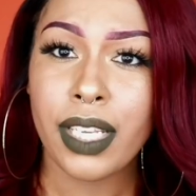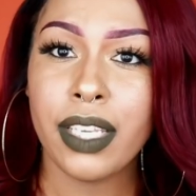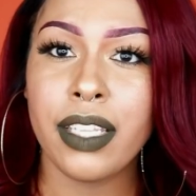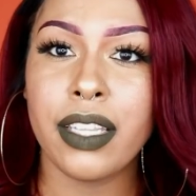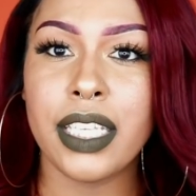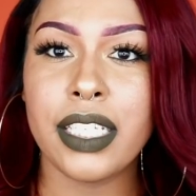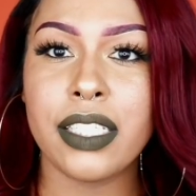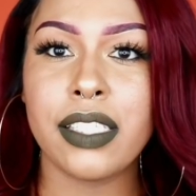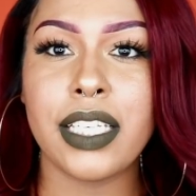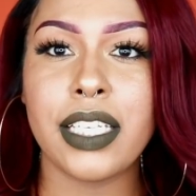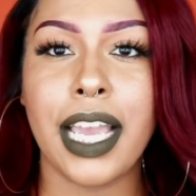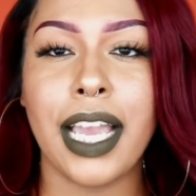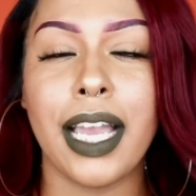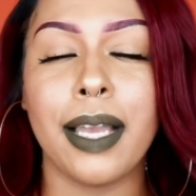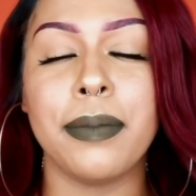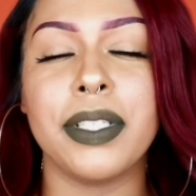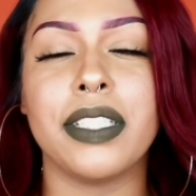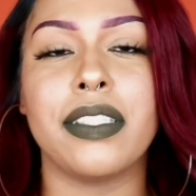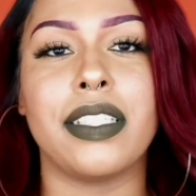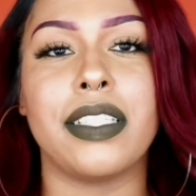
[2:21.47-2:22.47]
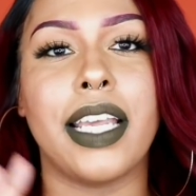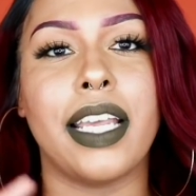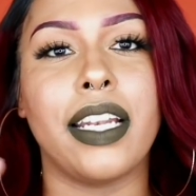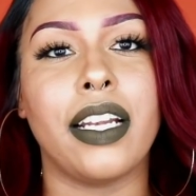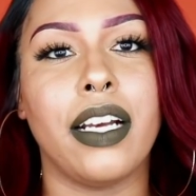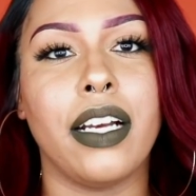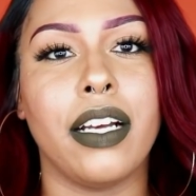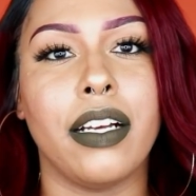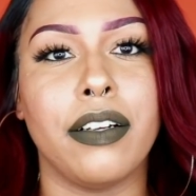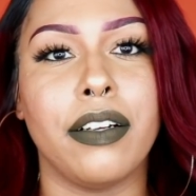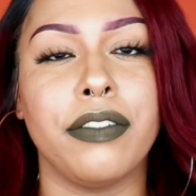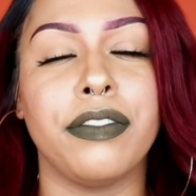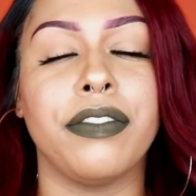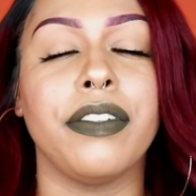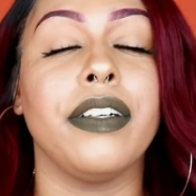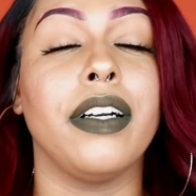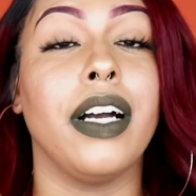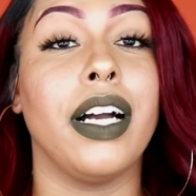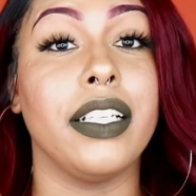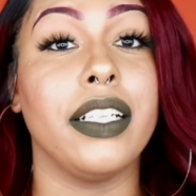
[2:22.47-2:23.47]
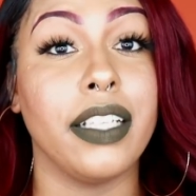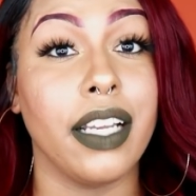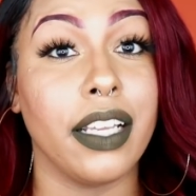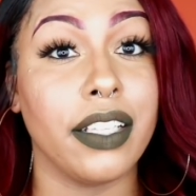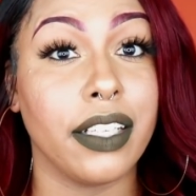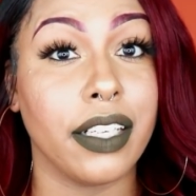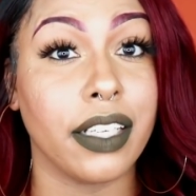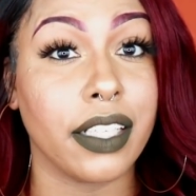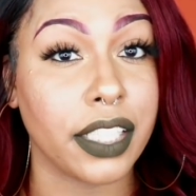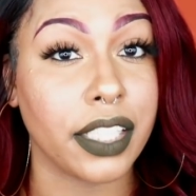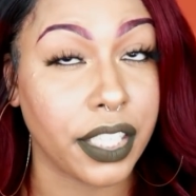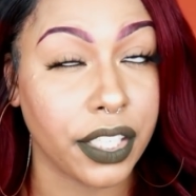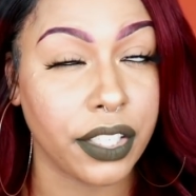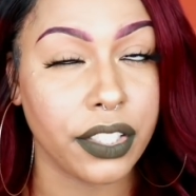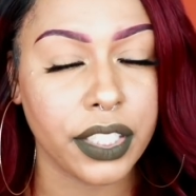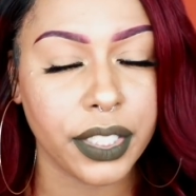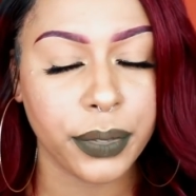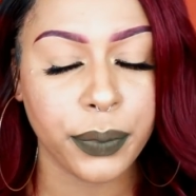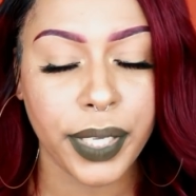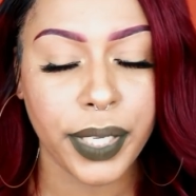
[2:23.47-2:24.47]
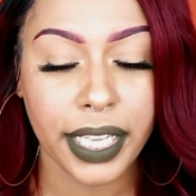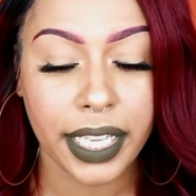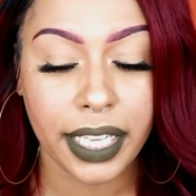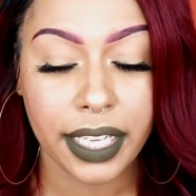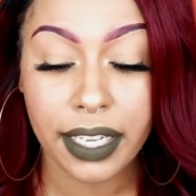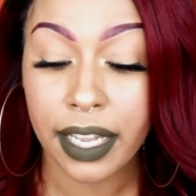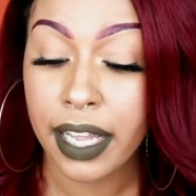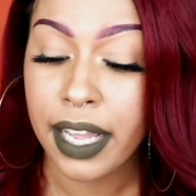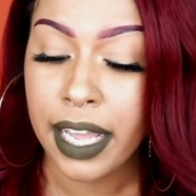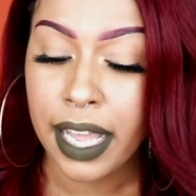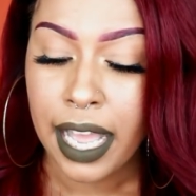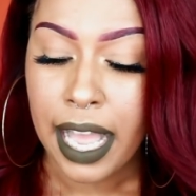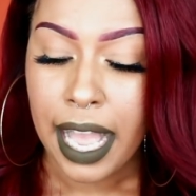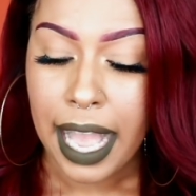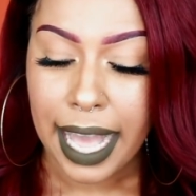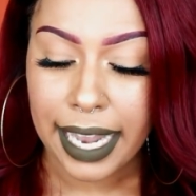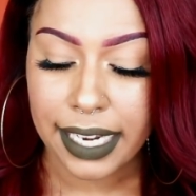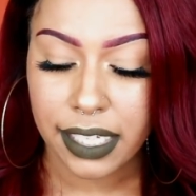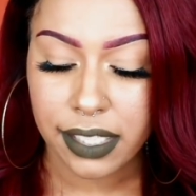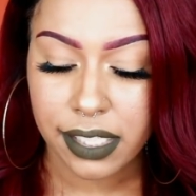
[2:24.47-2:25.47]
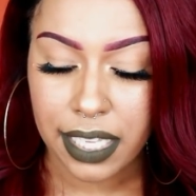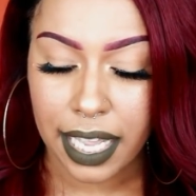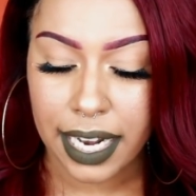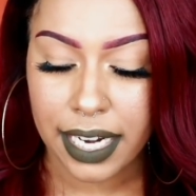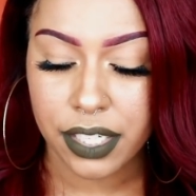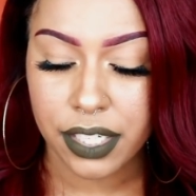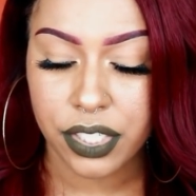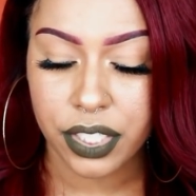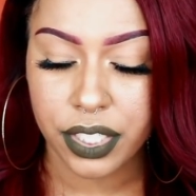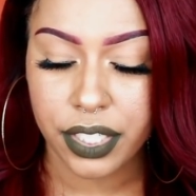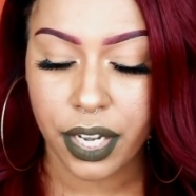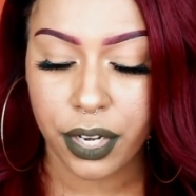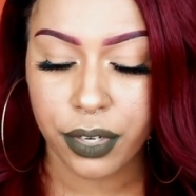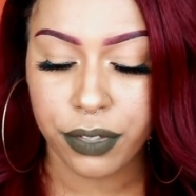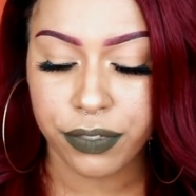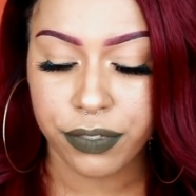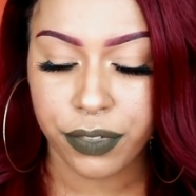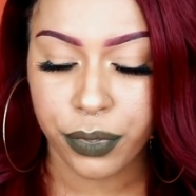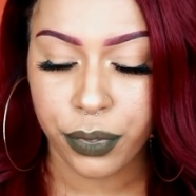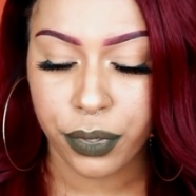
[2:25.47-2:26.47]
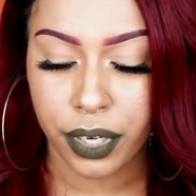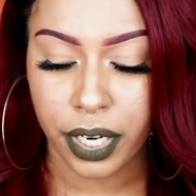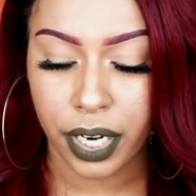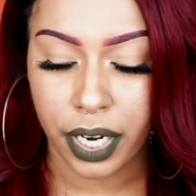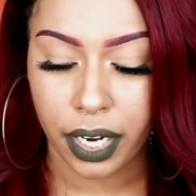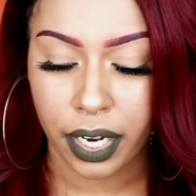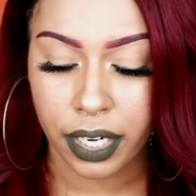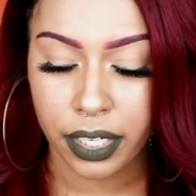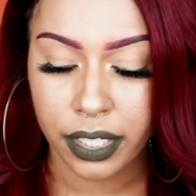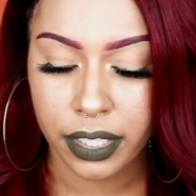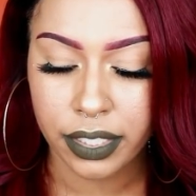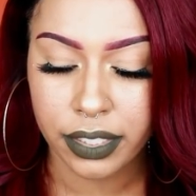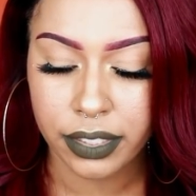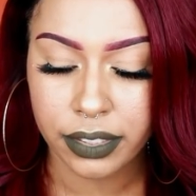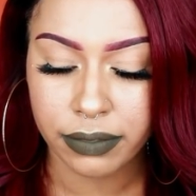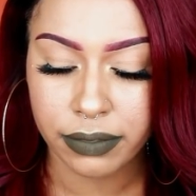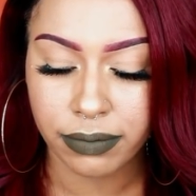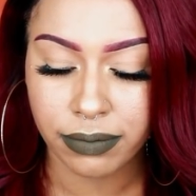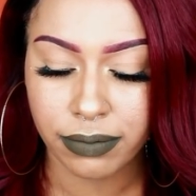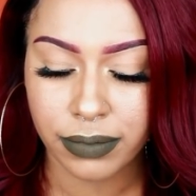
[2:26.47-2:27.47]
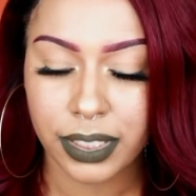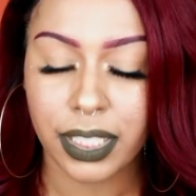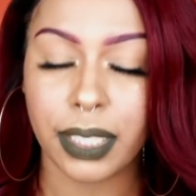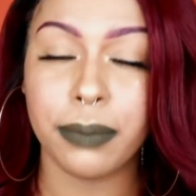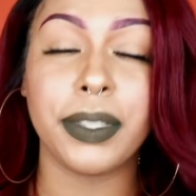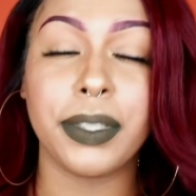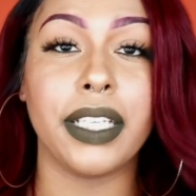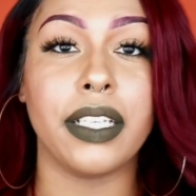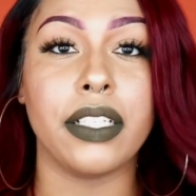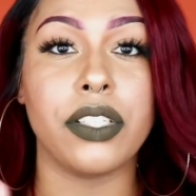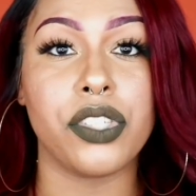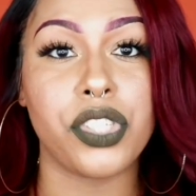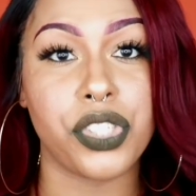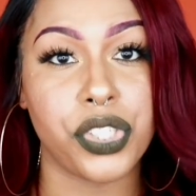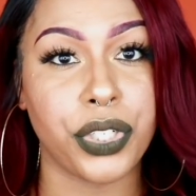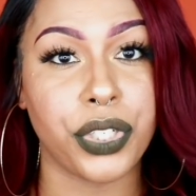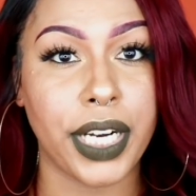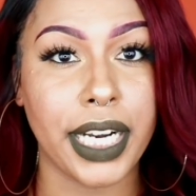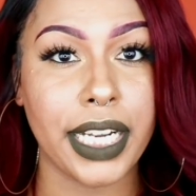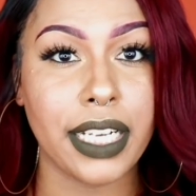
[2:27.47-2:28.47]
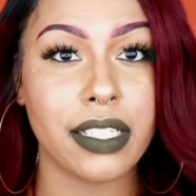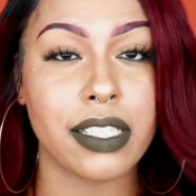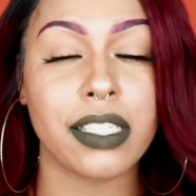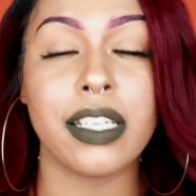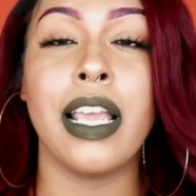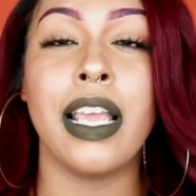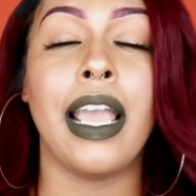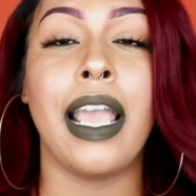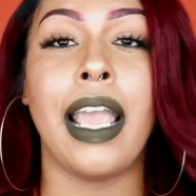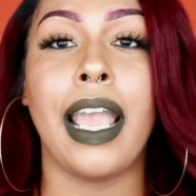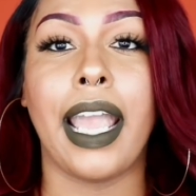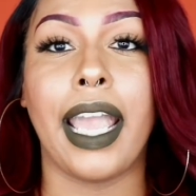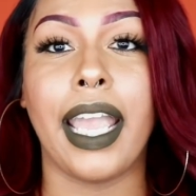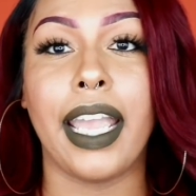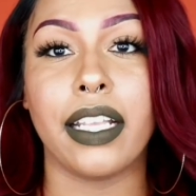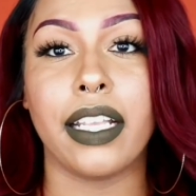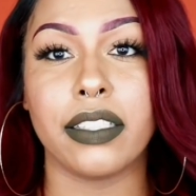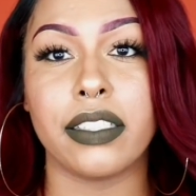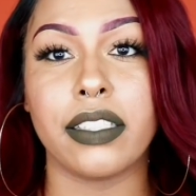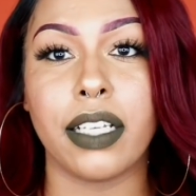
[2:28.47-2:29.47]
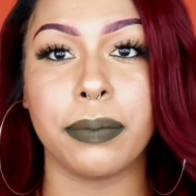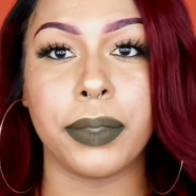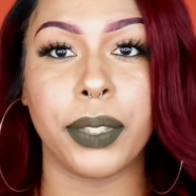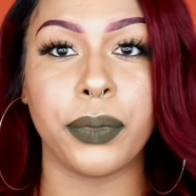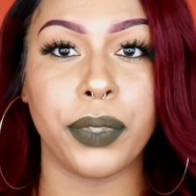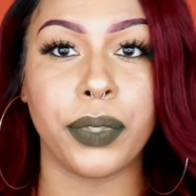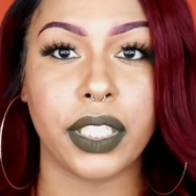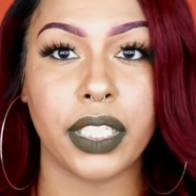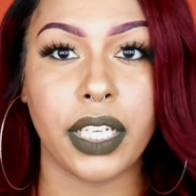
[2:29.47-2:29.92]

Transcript: This time, instead of another curly wig, I decided to go for something straight and something with